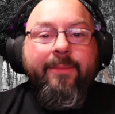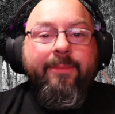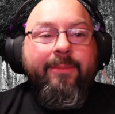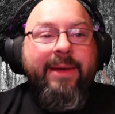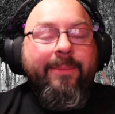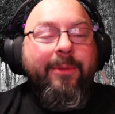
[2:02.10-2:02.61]

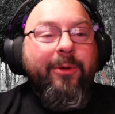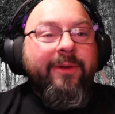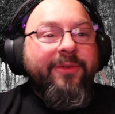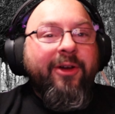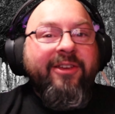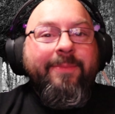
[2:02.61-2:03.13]
my mode of
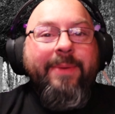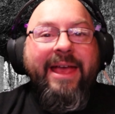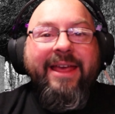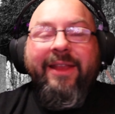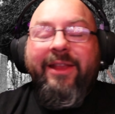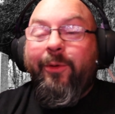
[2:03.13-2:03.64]
choice
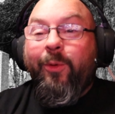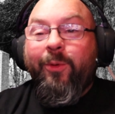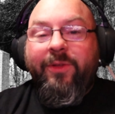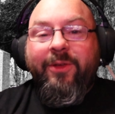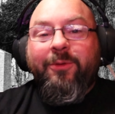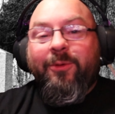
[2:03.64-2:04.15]
back in the,
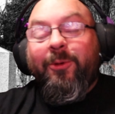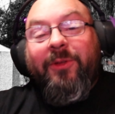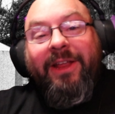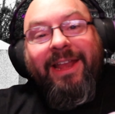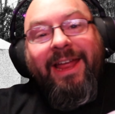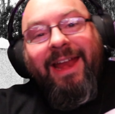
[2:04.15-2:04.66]
those
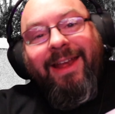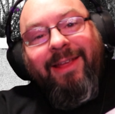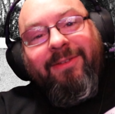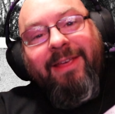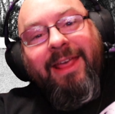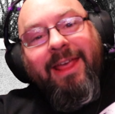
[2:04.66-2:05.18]
early 90s